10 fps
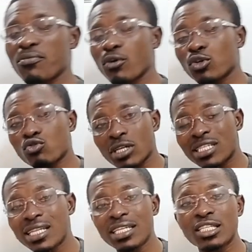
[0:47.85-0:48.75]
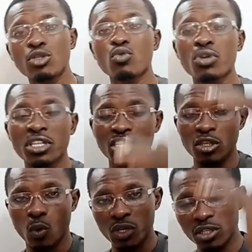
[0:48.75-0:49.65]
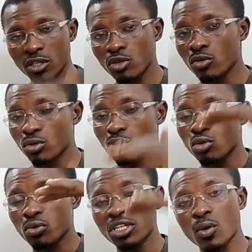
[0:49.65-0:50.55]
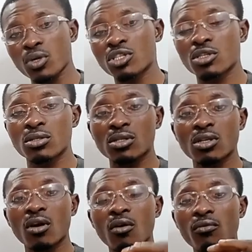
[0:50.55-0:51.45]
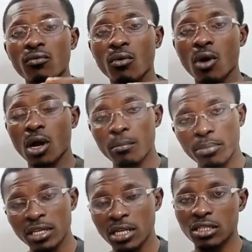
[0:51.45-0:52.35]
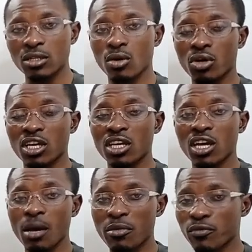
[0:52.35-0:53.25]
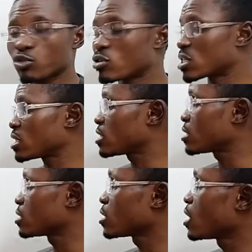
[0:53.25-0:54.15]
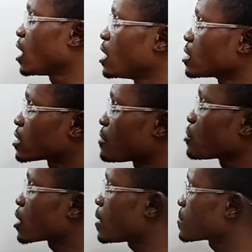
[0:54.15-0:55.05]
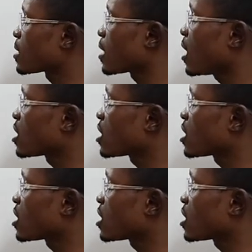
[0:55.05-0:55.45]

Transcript: that before you translate, you read the questions completely, okay, before translating. 7 cups and